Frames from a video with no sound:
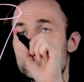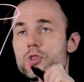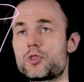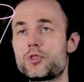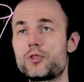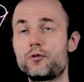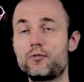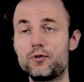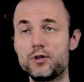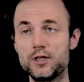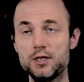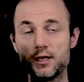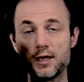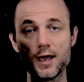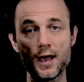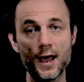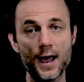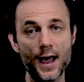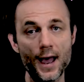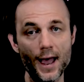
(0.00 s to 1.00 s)
3
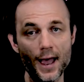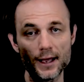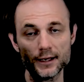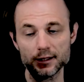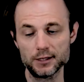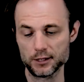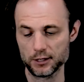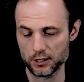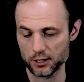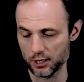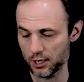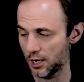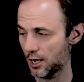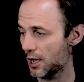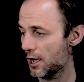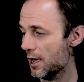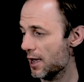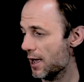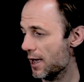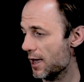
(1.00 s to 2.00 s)
hat,
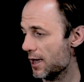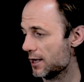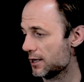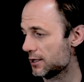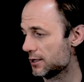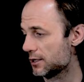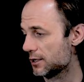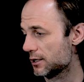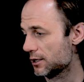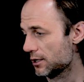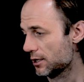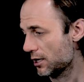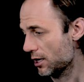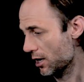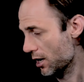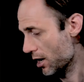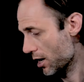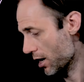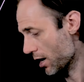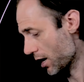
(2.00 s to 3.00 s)
and
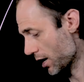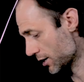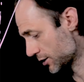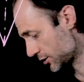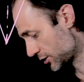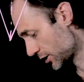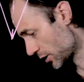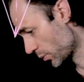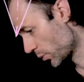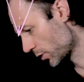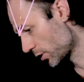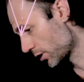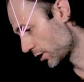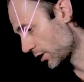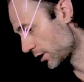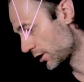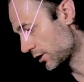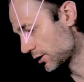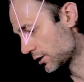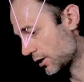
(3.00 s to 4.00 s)

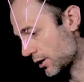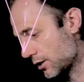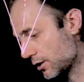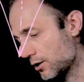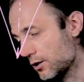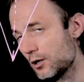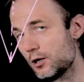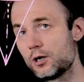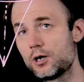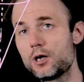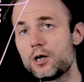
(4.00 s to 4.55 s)
somewhere in there,